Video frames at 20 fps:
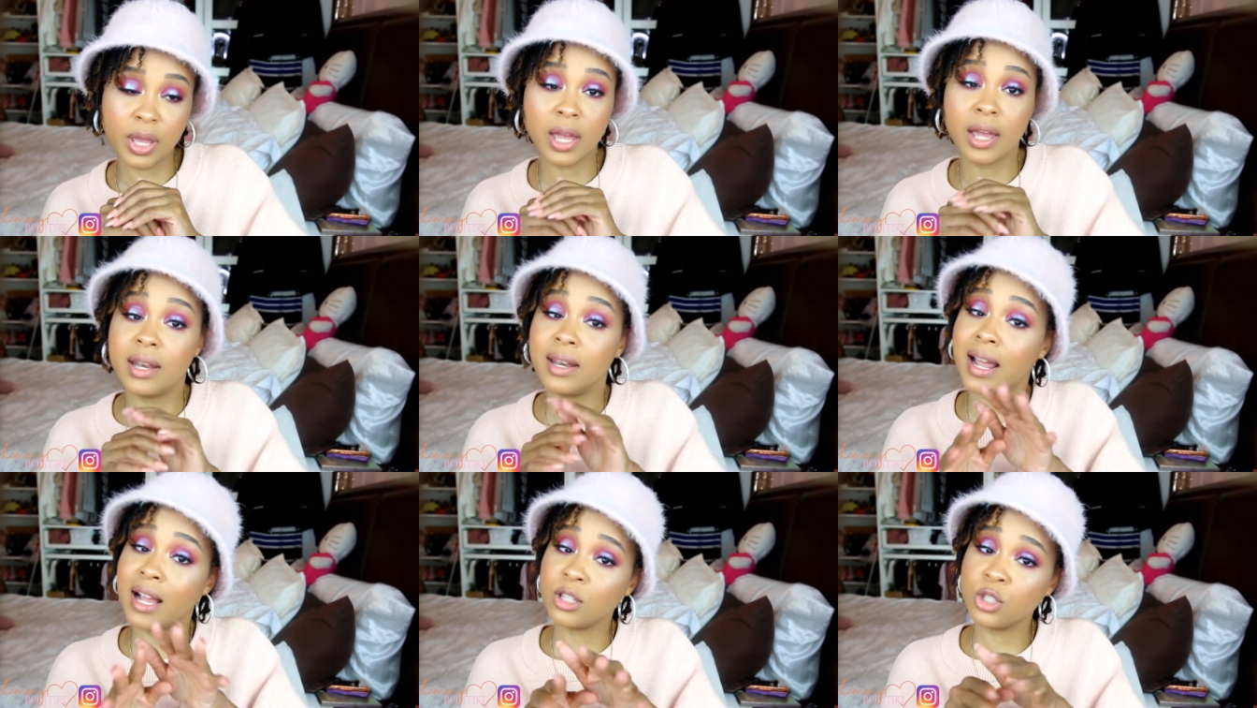
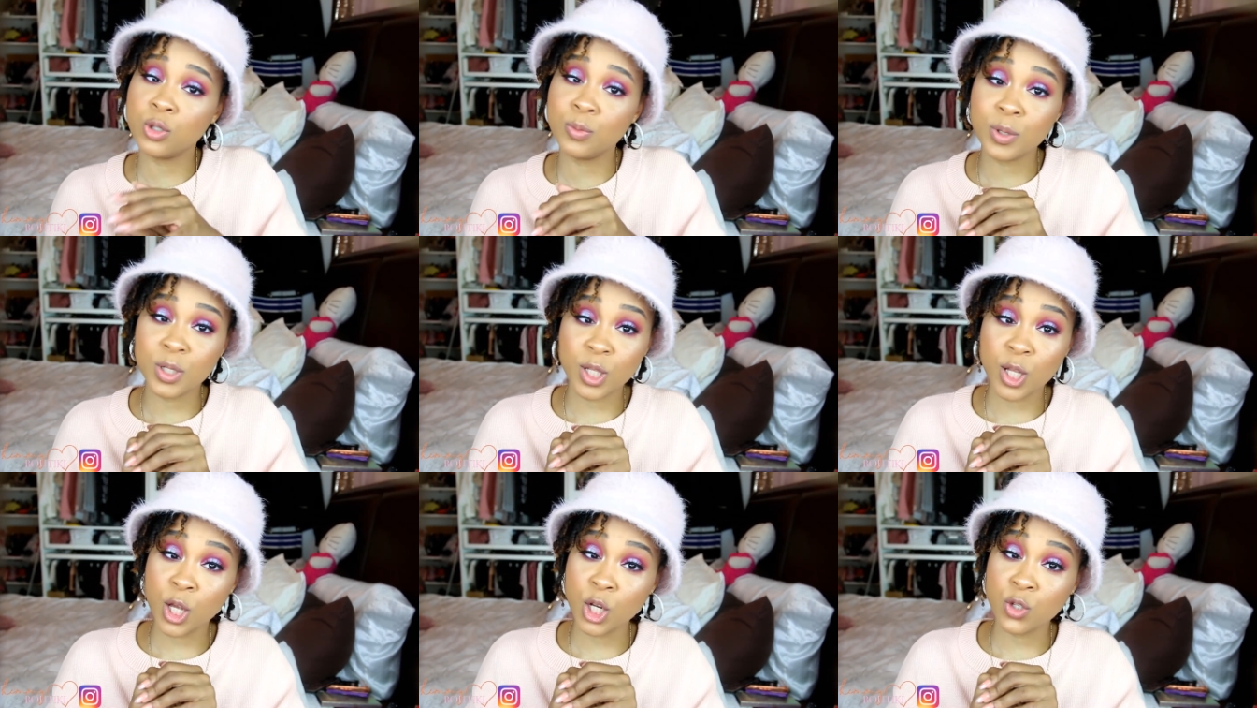not too
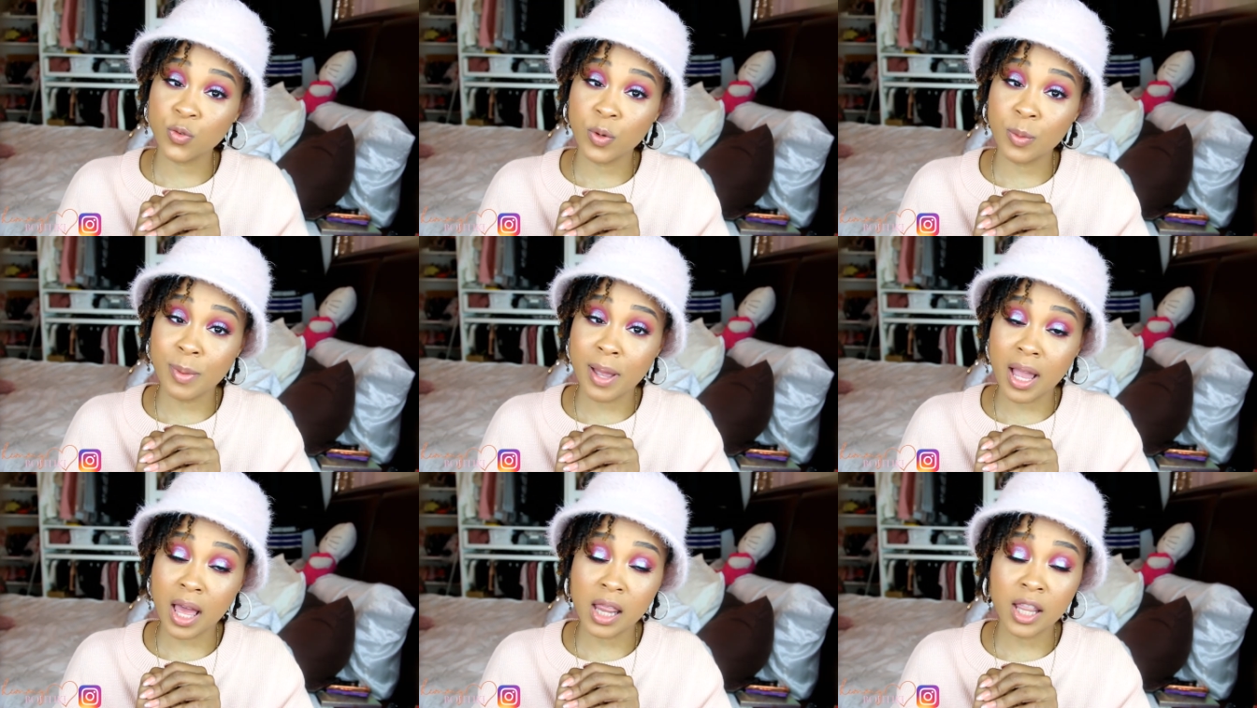much luxury in
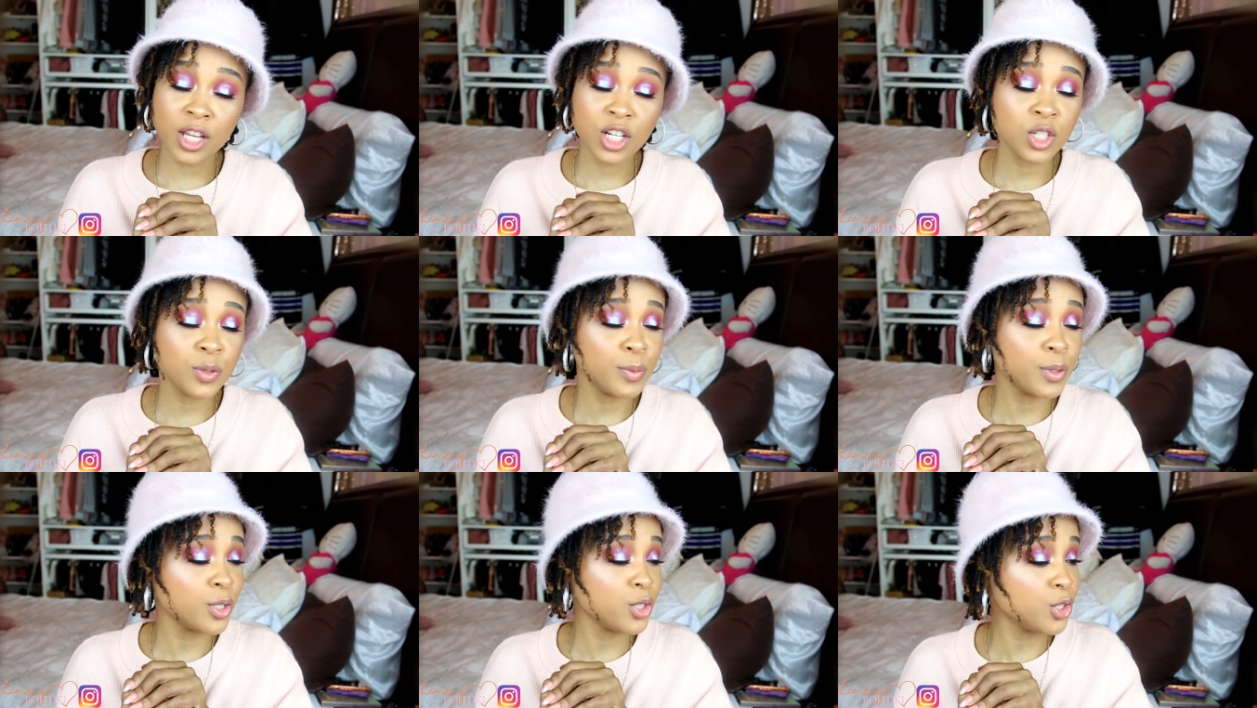my collection
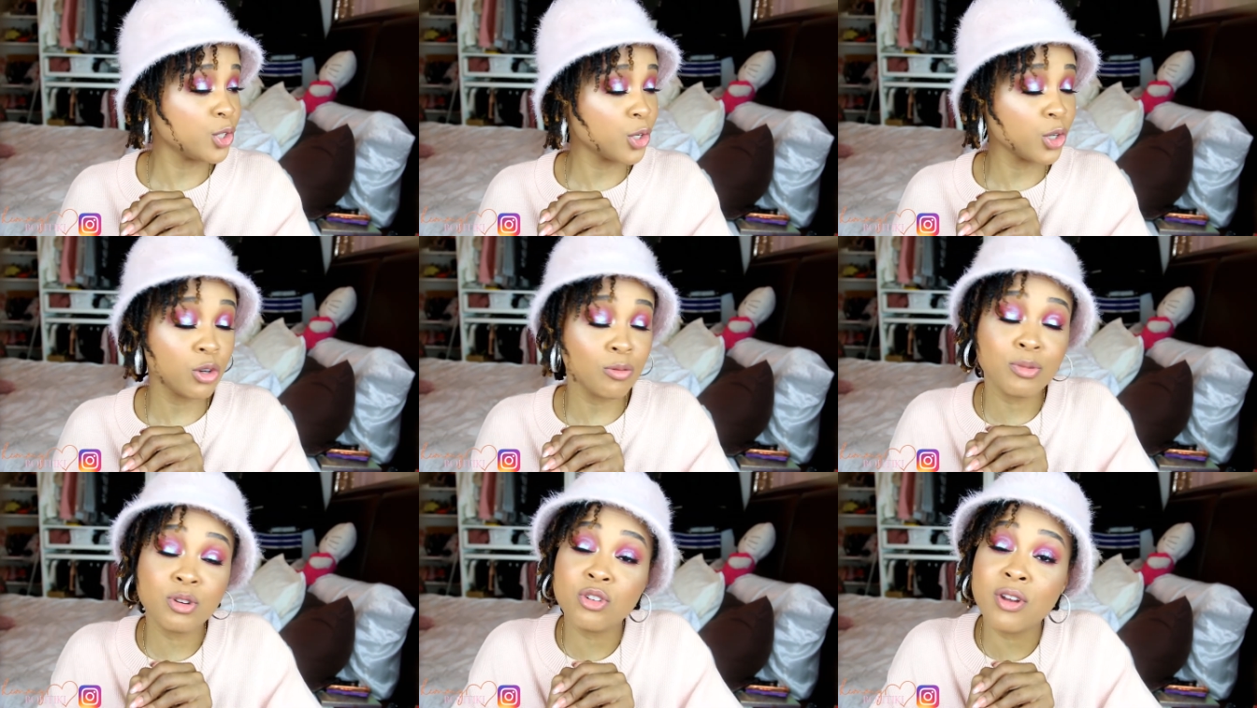because your girl
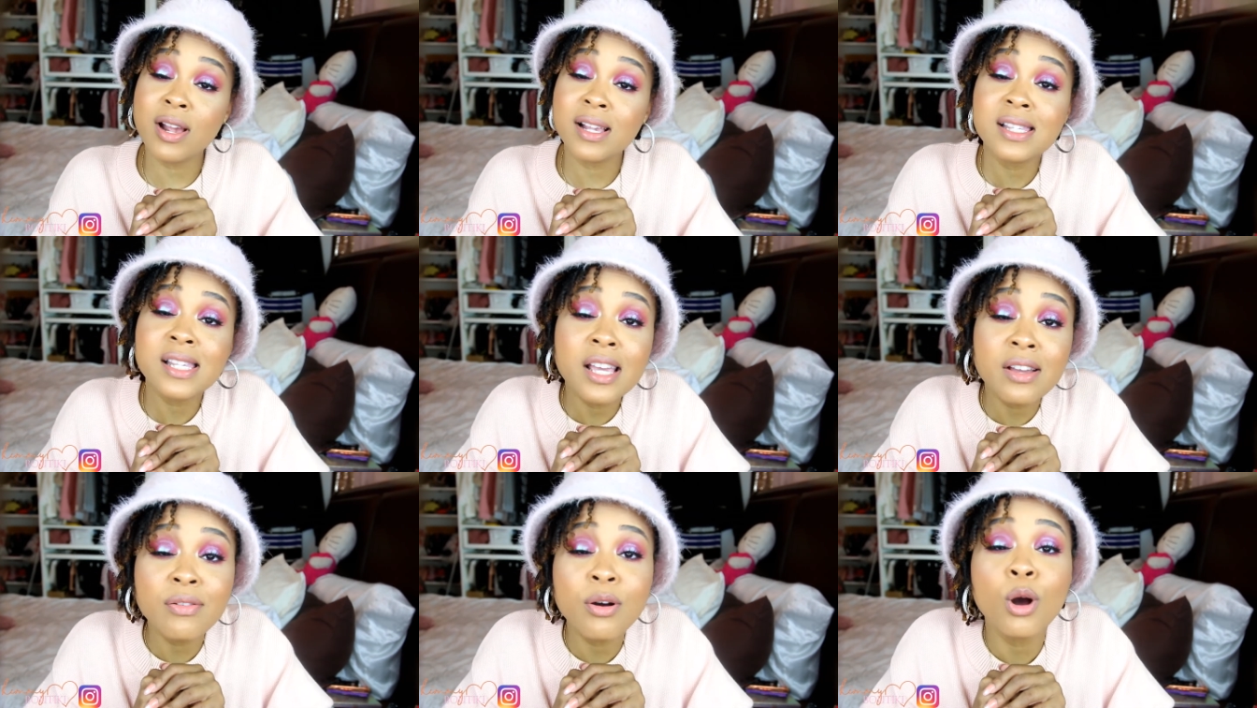be trying to
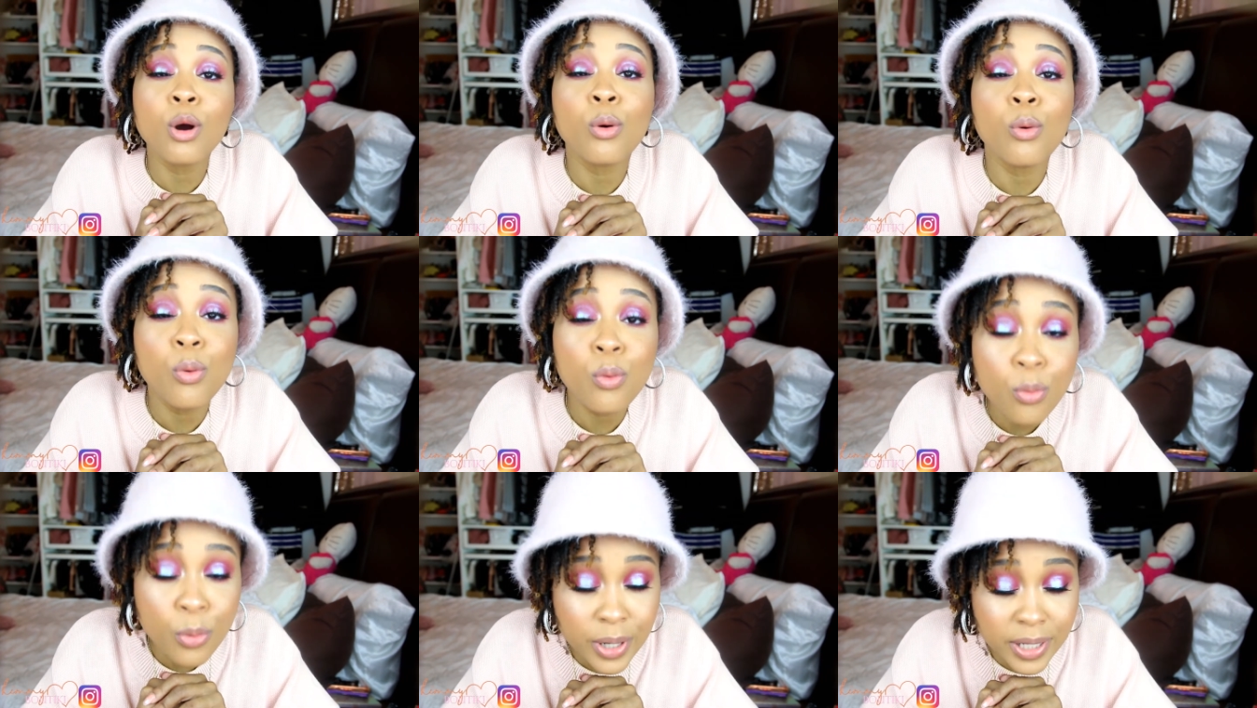save her
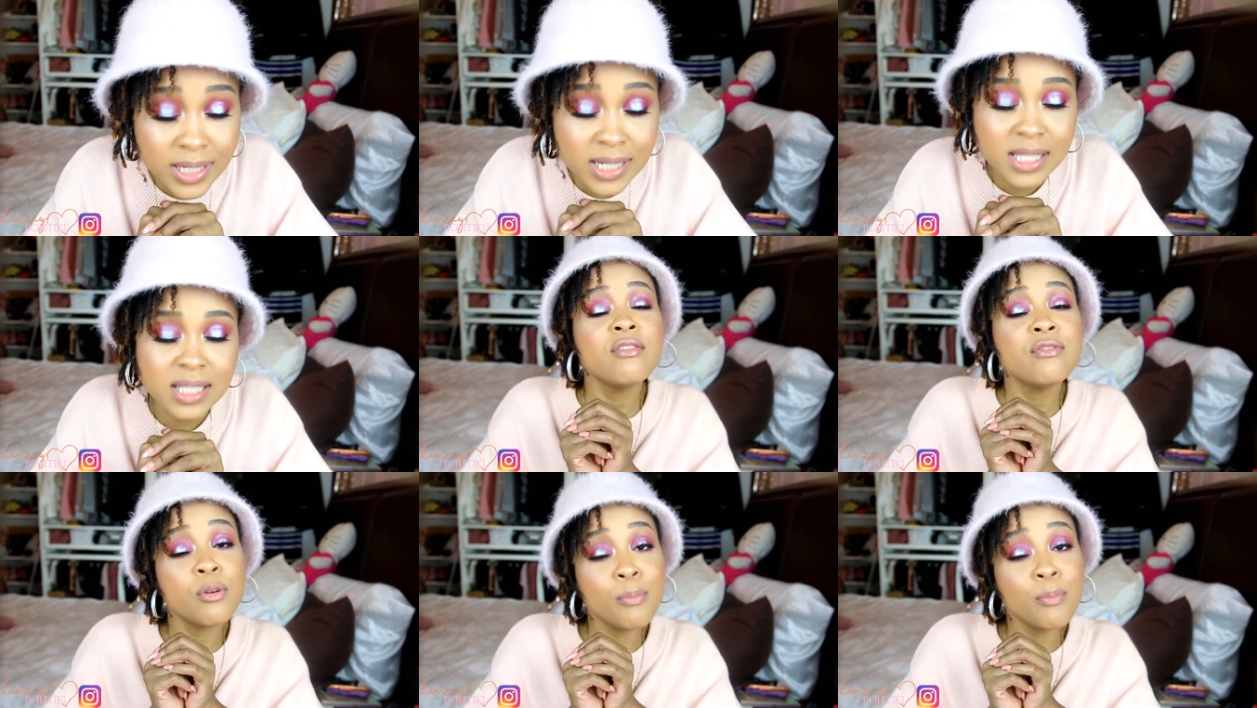quaint for